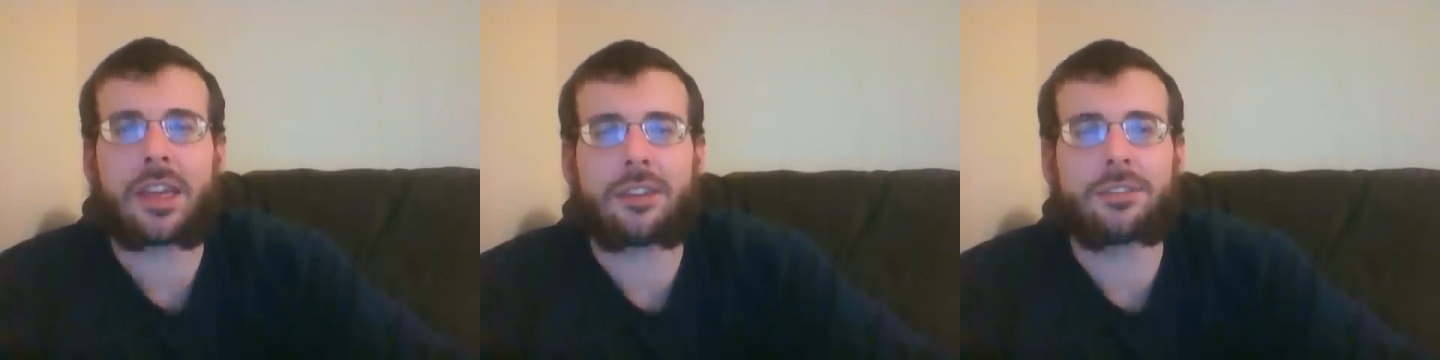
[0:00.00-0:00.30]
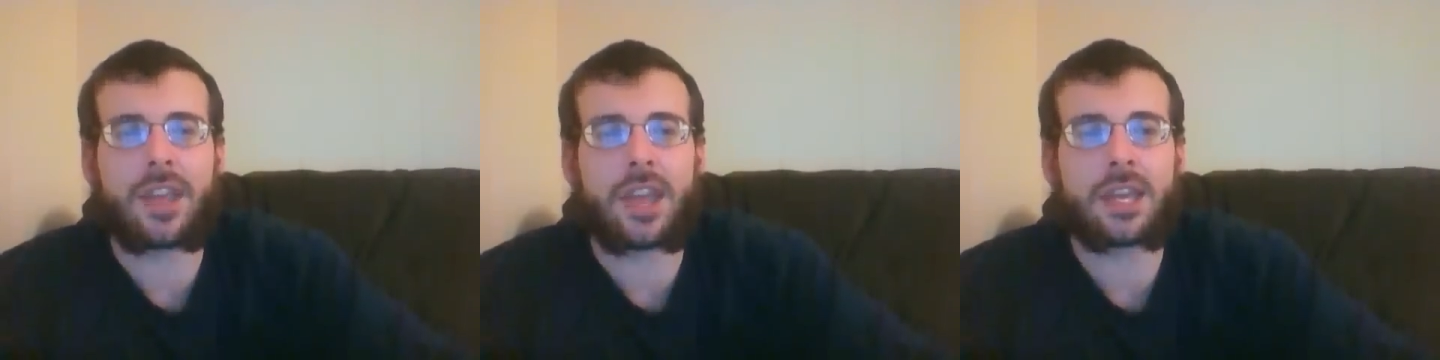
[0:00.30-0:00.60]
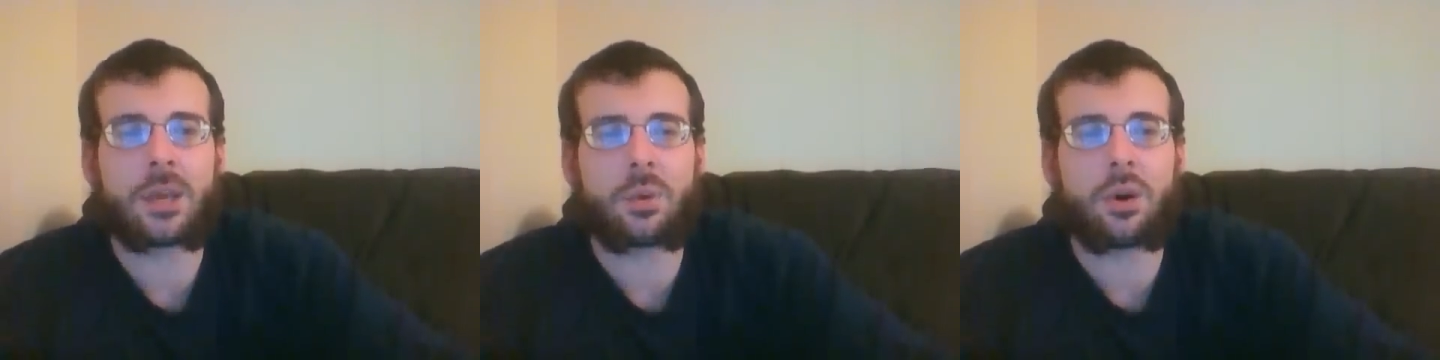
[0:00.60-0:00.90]
if
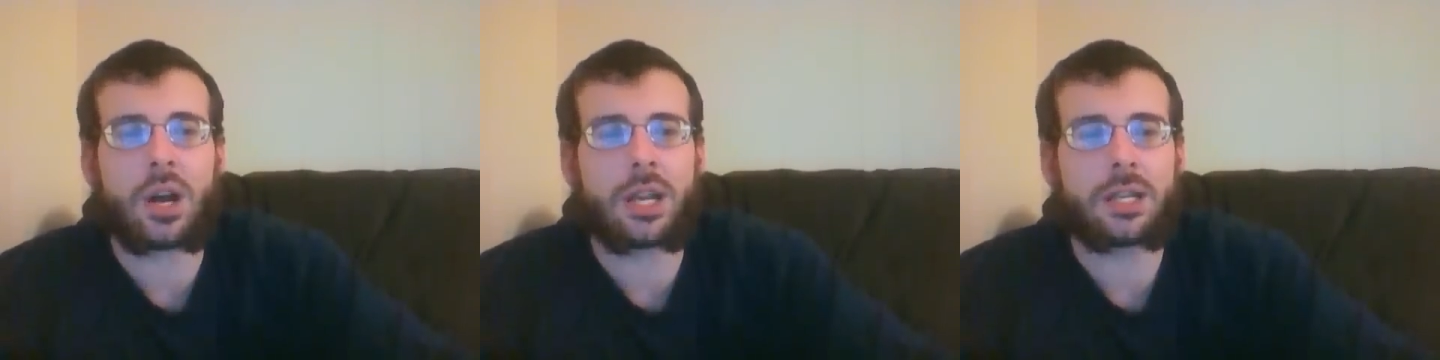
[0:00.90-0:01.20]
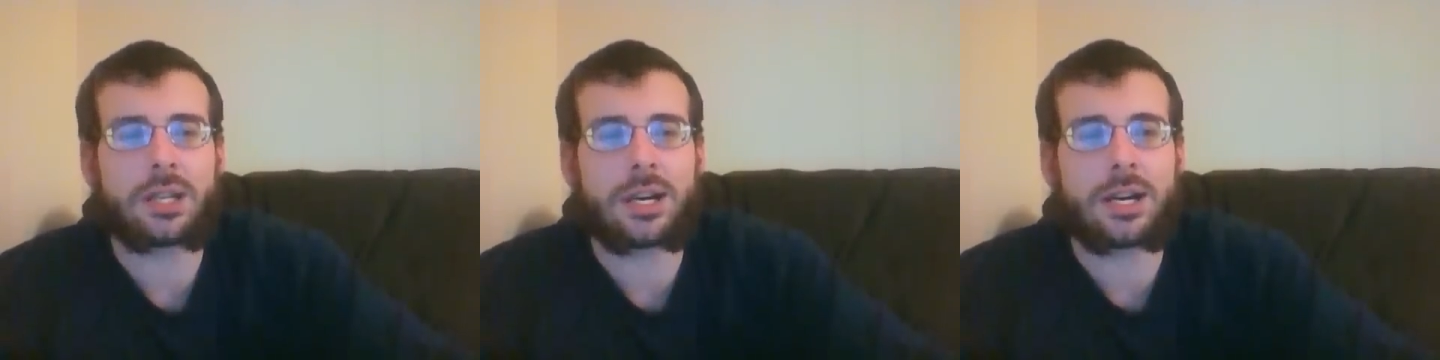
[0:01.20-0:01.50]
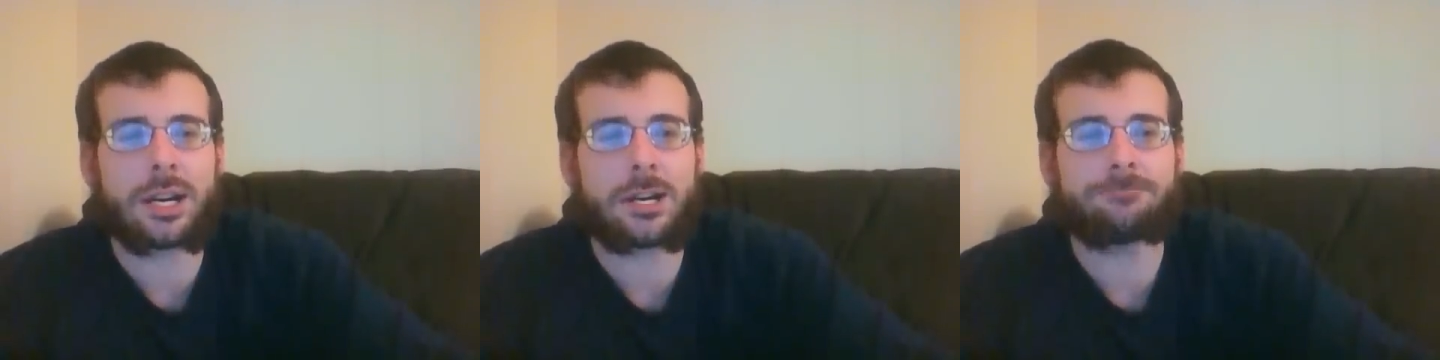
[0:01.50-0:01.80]
anyone
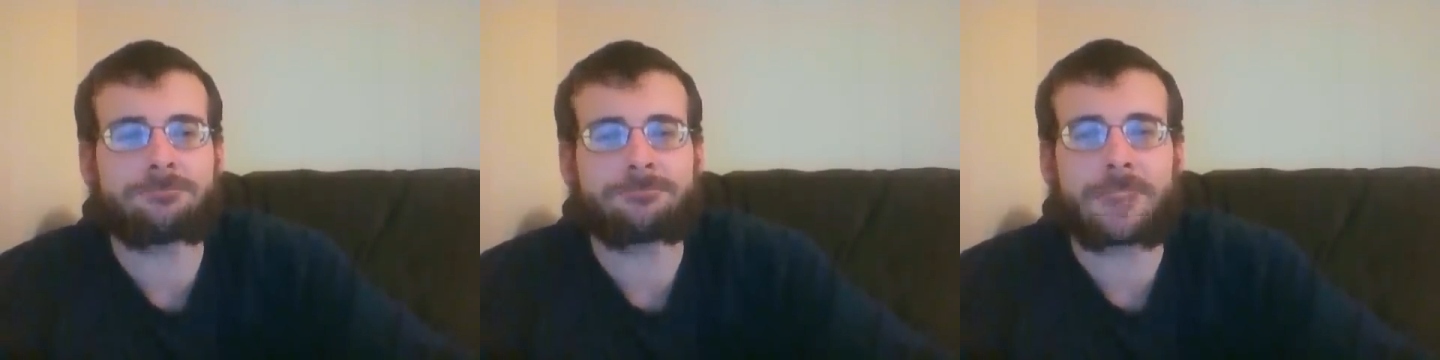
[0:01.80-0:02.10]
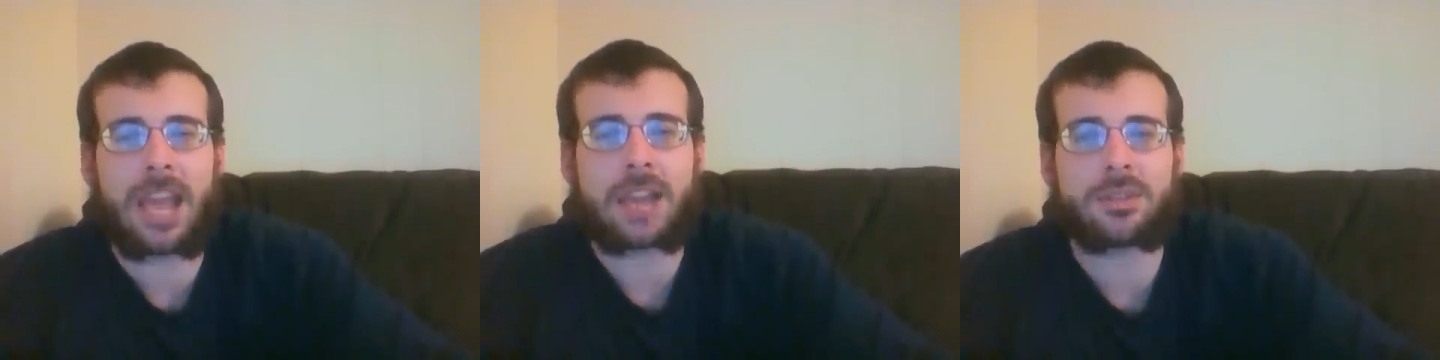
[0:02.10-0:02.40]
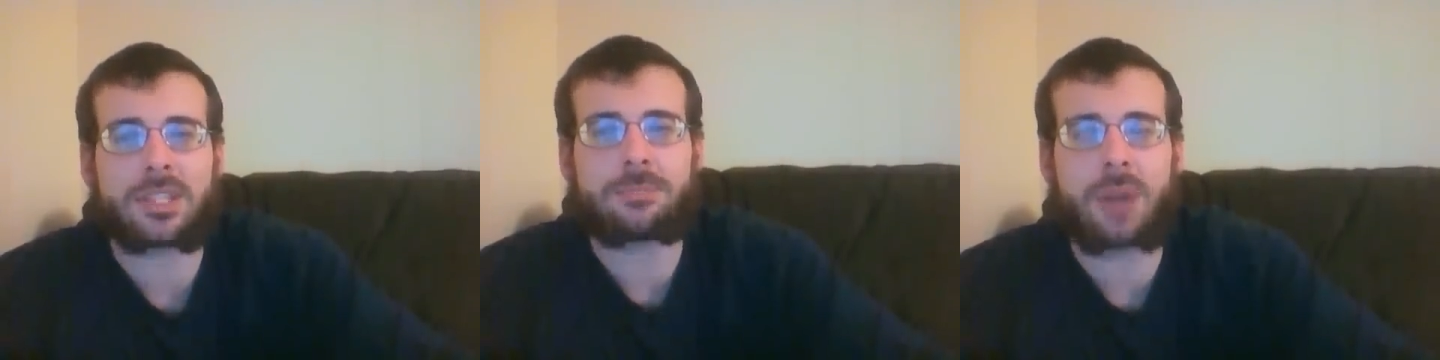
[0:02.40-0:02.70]
um, had
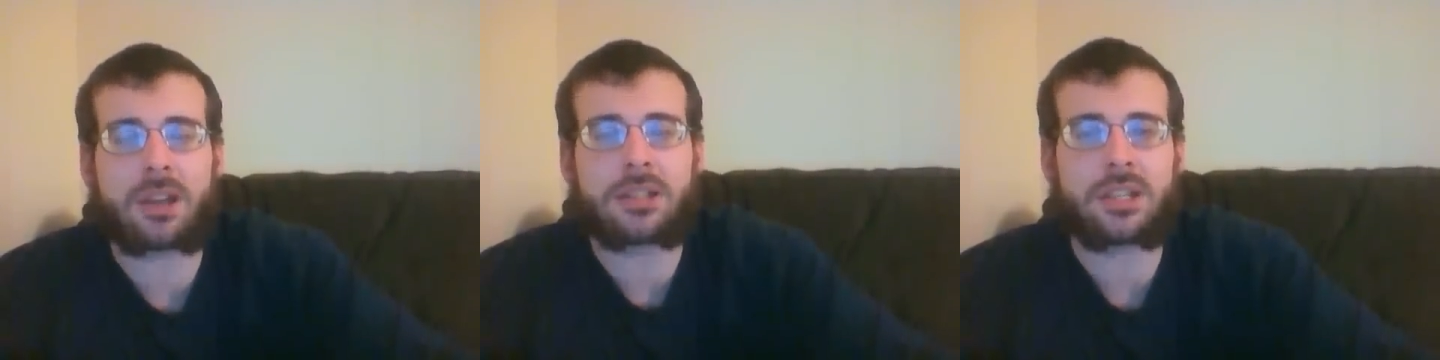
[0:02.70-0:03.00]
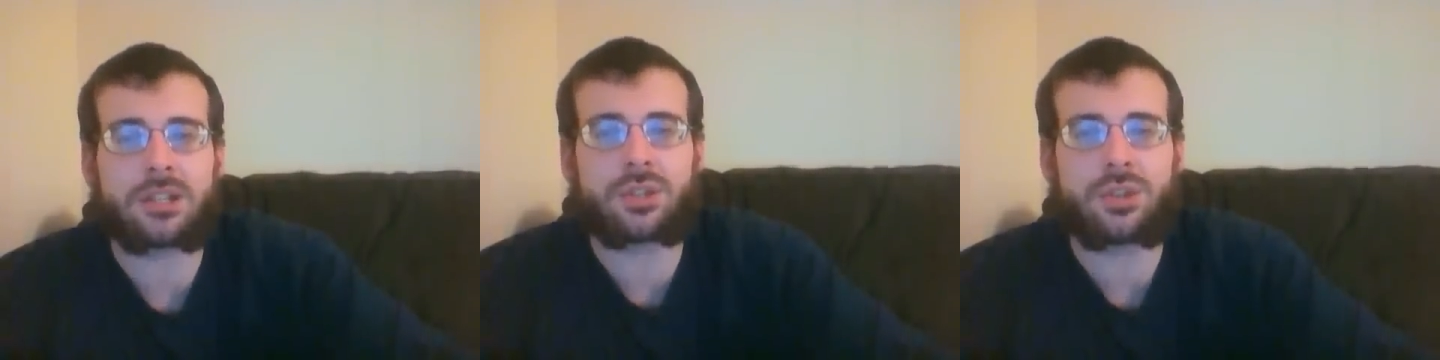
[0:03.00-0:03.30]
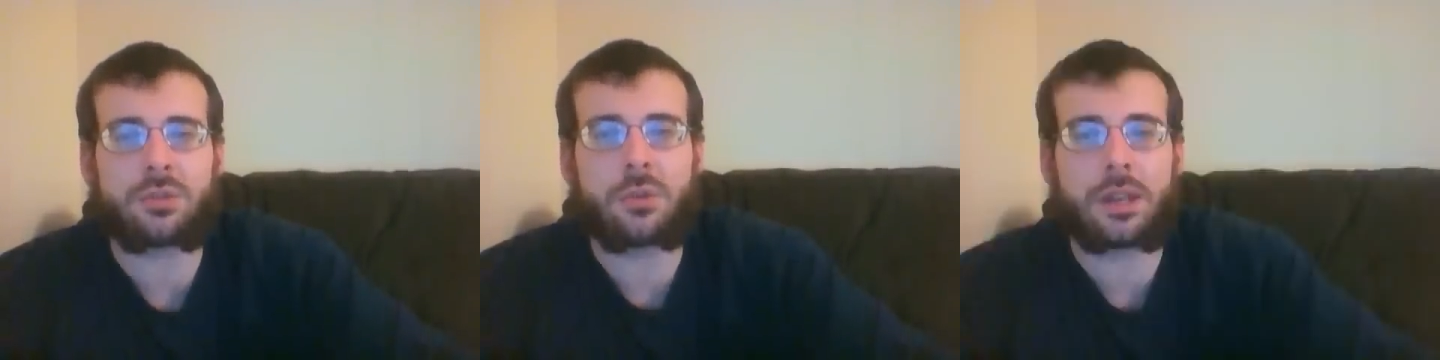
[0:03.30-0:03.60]
responded
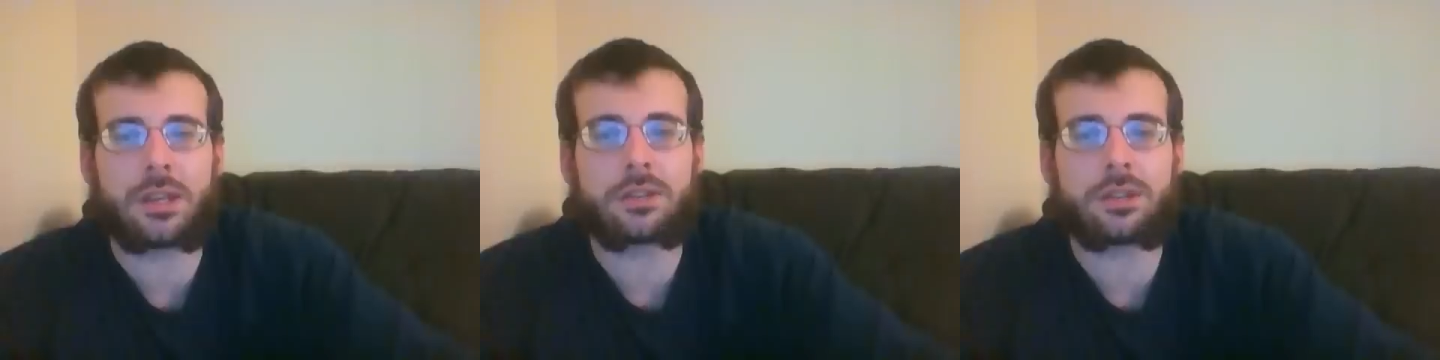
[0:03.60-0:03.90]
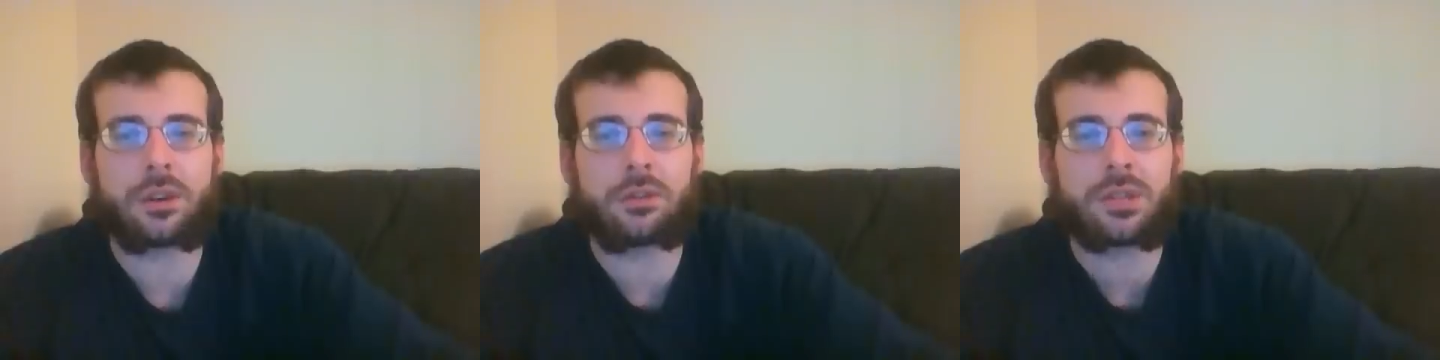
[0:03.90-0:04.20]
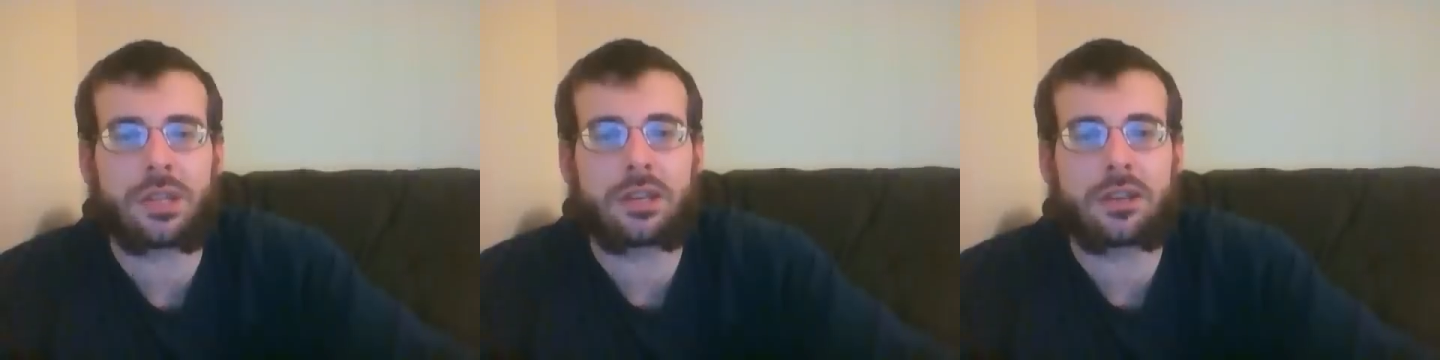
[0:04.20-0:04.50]
to wanting to go
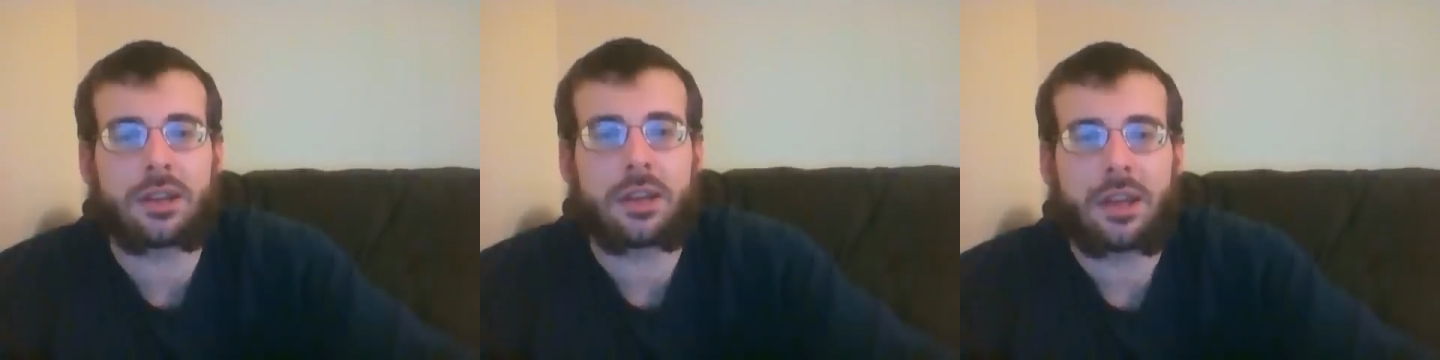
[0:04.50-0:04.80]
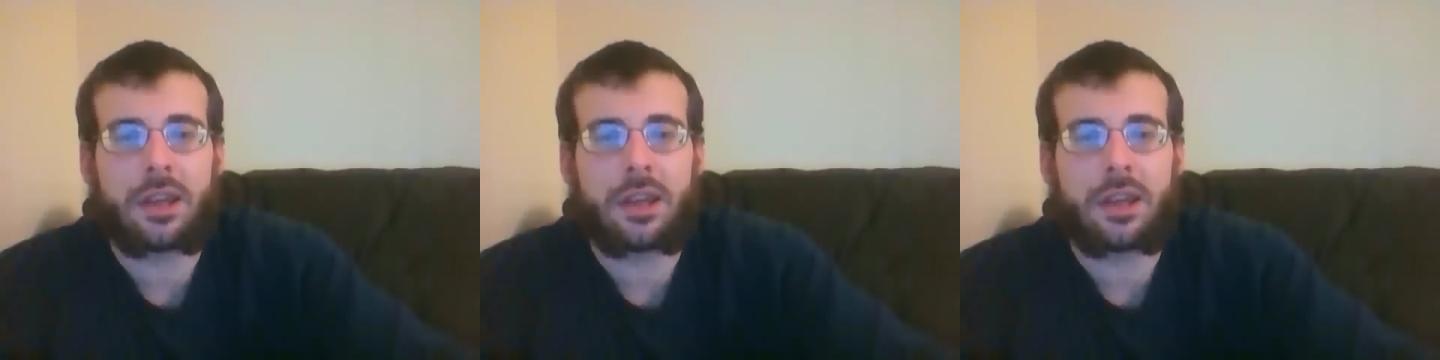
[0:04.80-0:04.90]
see